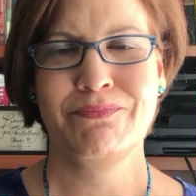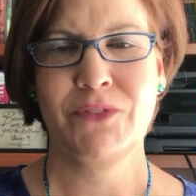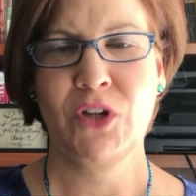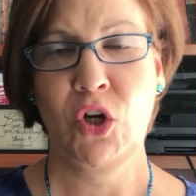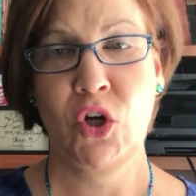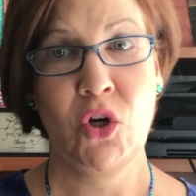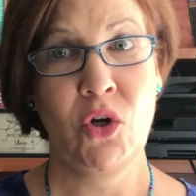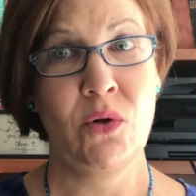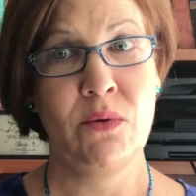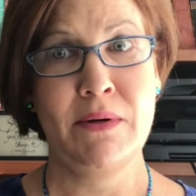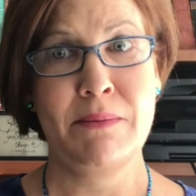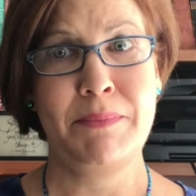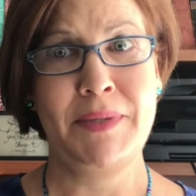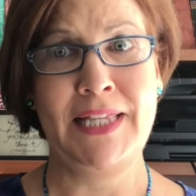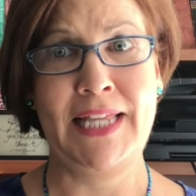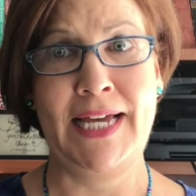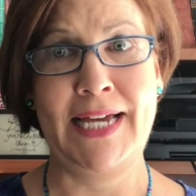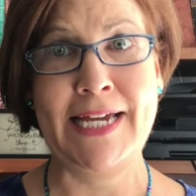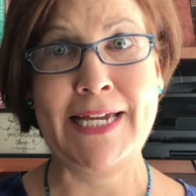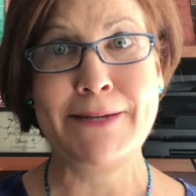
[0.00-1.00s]
Her
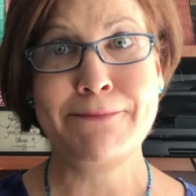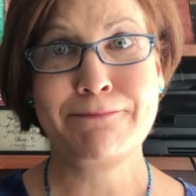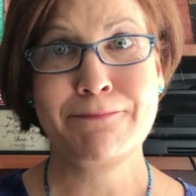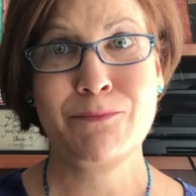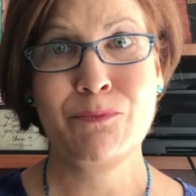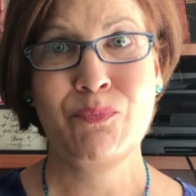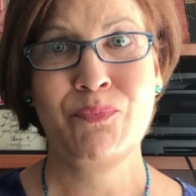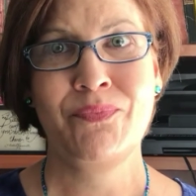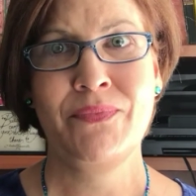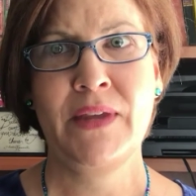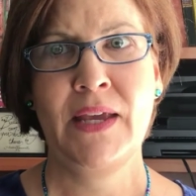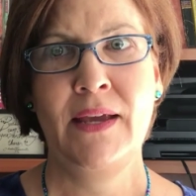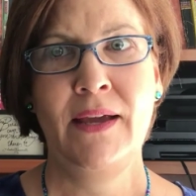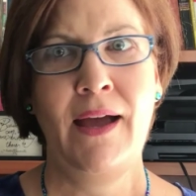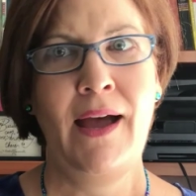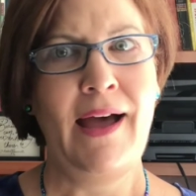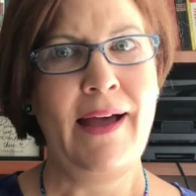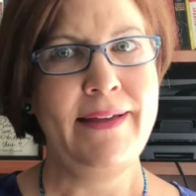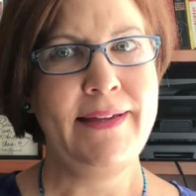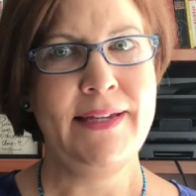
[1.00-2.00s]
reply,
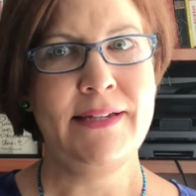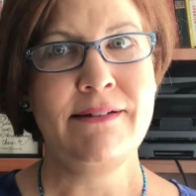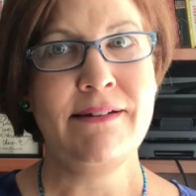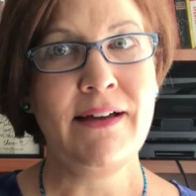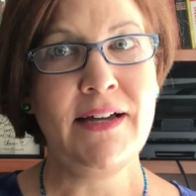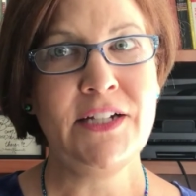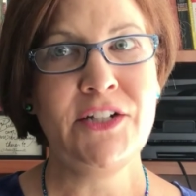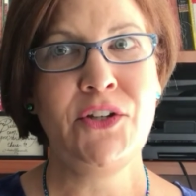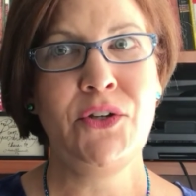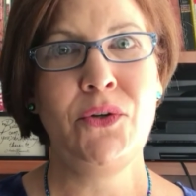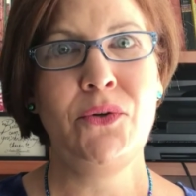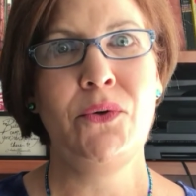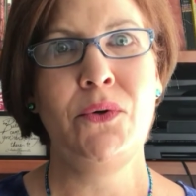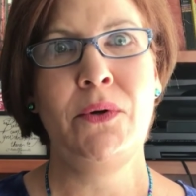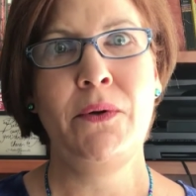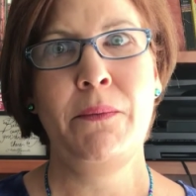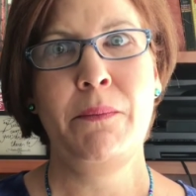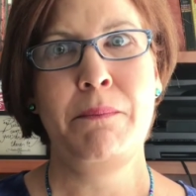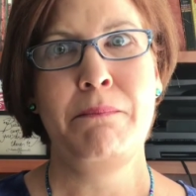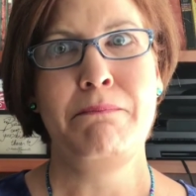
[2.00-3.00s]
I cannot
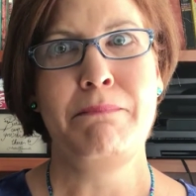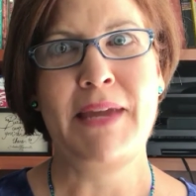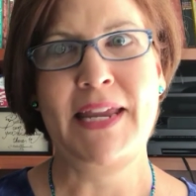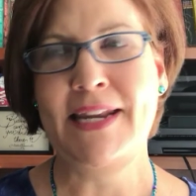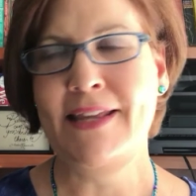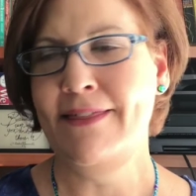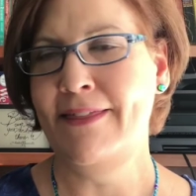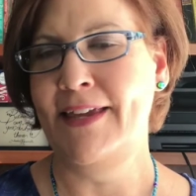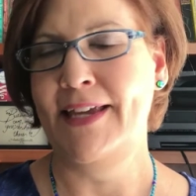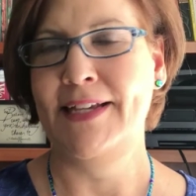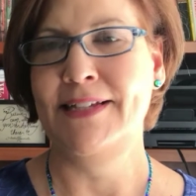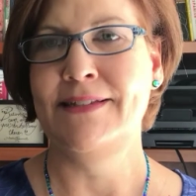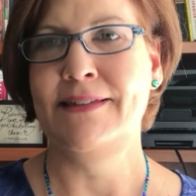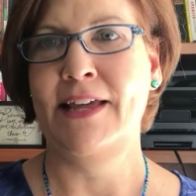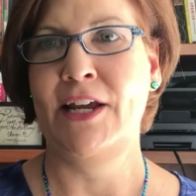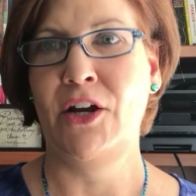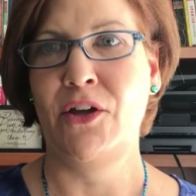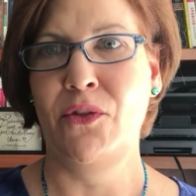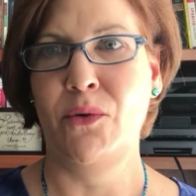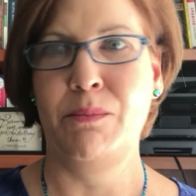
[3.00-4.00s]
do many things
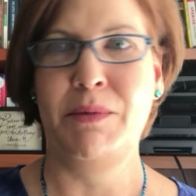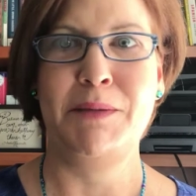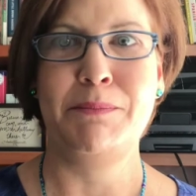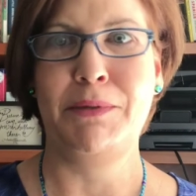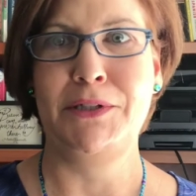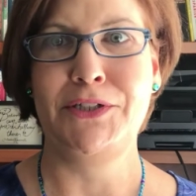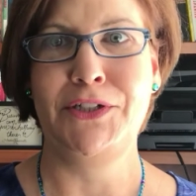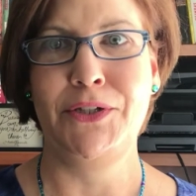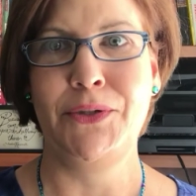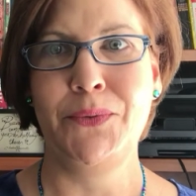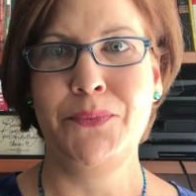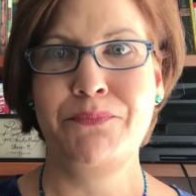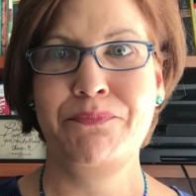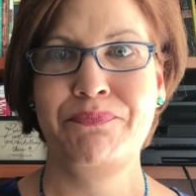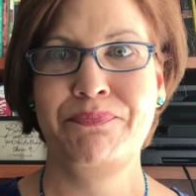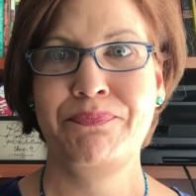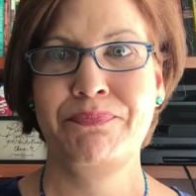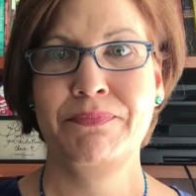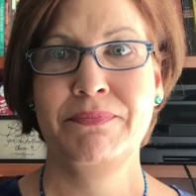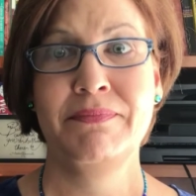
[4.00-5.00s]
that other people do,
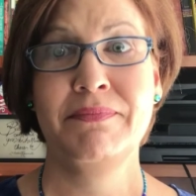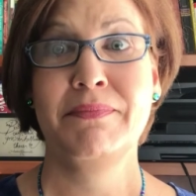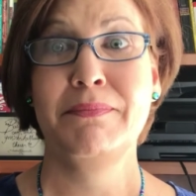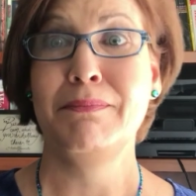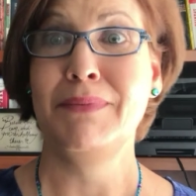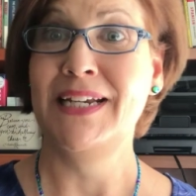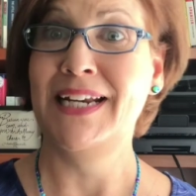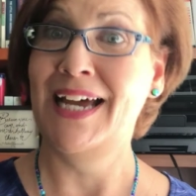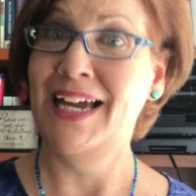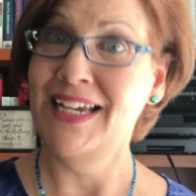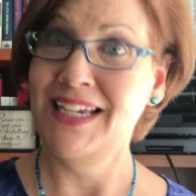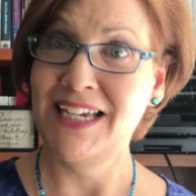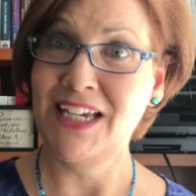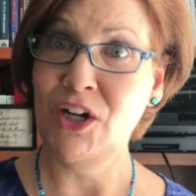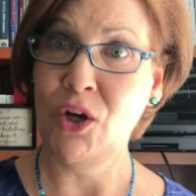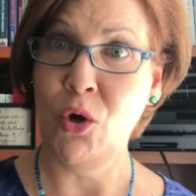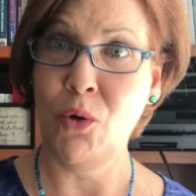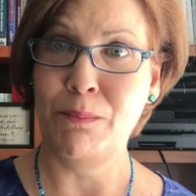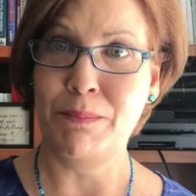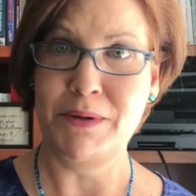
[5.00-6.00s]
but I
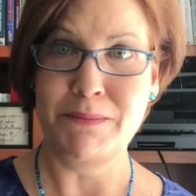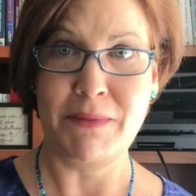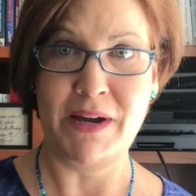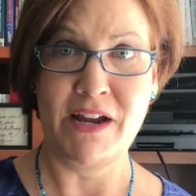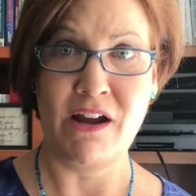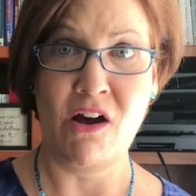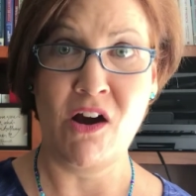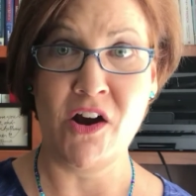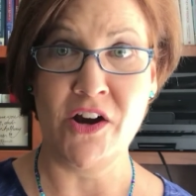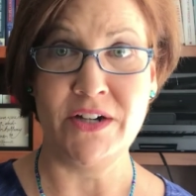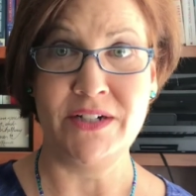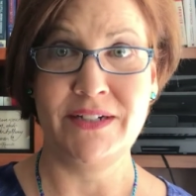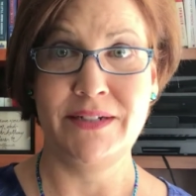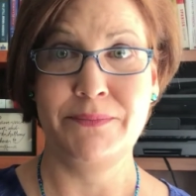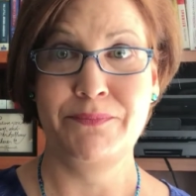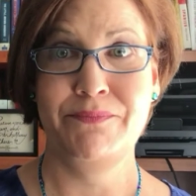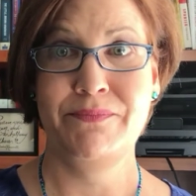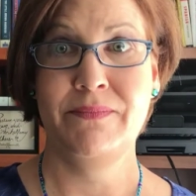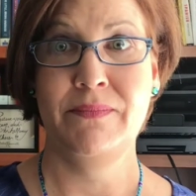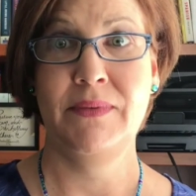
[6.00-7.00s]
can open my heart.
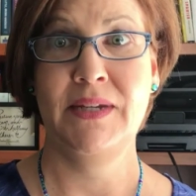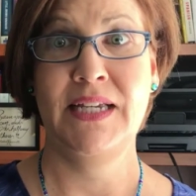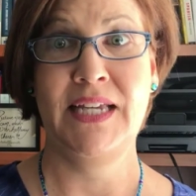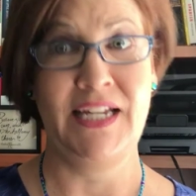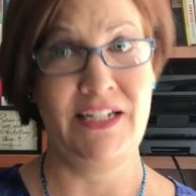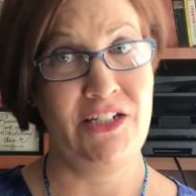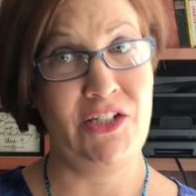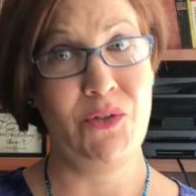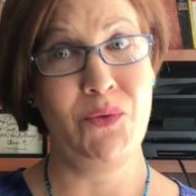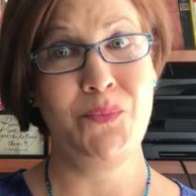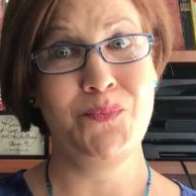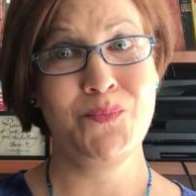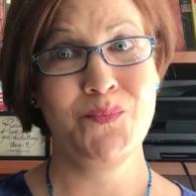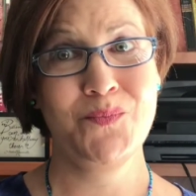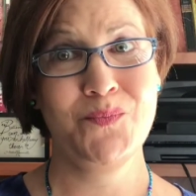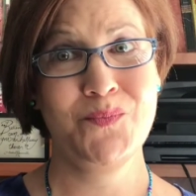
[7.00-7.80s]
Can you?